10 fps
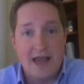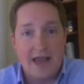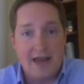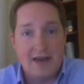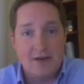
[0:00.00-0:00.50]

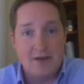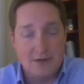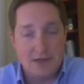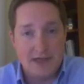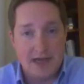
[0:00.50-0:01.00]
and
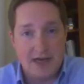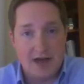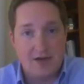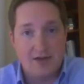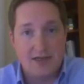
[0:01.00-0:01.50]
use the
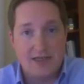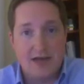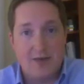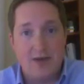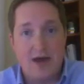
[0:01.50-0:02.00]
technology to
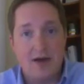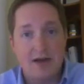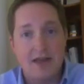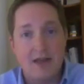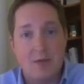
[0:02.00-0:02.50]
help you
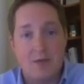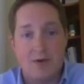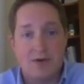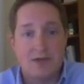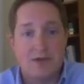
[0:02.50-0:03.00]
out, get more
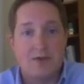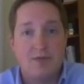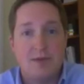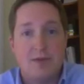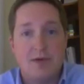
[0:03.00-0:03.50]
personal with
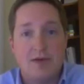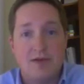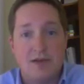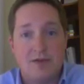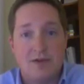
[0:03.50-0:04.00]
people, and
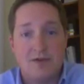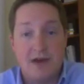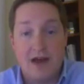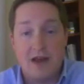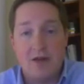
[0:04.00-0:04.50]
deliver
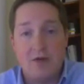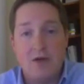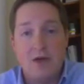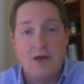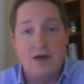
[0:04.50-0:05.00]
value
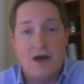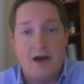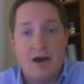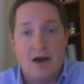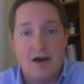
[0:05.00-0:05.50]

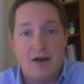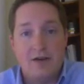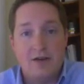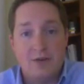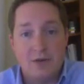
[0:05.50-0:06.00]

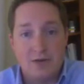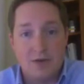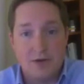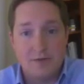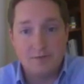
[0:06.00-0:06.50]
through and through.